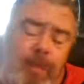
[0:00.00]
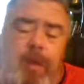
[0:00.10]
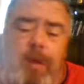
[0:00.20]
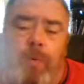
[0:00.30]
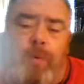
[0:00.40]

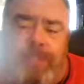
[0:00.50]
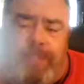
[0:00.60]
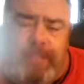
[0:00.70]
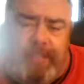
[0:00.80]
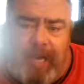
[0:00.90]
which
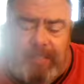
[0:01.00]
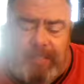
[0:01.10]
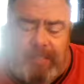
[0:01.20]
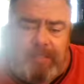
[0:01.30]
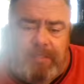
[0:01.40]
is
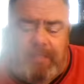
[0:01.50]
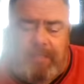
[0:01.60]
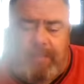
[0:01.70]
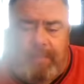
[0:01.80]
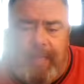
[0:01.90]
not
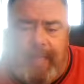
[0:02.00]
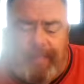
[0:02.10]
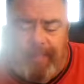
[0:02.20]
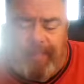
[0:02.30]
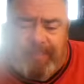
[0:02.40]

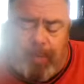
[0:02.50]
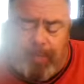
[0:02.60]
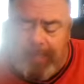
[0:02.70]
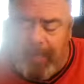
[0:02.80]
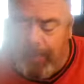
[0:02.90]
at this
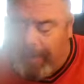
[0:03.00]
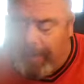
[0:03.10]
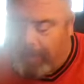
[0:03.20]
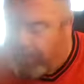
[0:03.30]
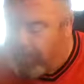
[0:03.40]
moment a
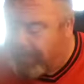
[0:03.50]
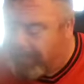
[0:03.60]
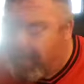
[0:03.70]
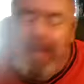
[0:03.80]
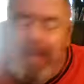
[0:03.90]
regular series,
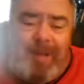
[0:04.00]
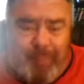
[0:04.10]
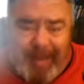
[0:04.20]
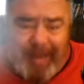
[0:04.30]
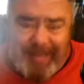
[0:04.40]

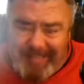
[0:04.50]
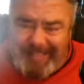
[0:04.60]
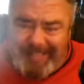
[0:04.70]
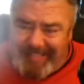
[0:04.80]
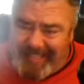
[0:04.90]
but
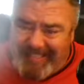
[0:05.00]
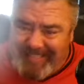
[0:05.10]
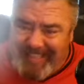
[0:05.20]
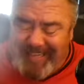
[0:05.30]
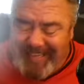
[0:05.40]
like I
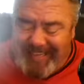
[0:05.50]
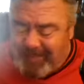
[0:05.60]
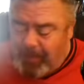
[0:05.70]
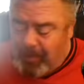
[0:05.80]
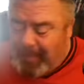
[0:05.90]
said, it has
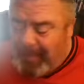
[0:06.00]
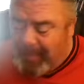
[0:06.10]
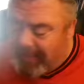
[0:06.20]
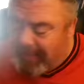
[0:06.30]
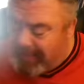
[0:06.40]
Moon Knight
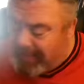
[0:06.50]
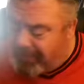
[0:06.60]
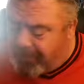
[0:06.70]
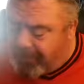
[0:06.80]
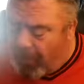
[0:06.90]
in it.
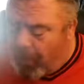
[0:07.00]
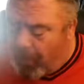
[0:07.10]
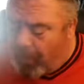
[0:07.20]
So,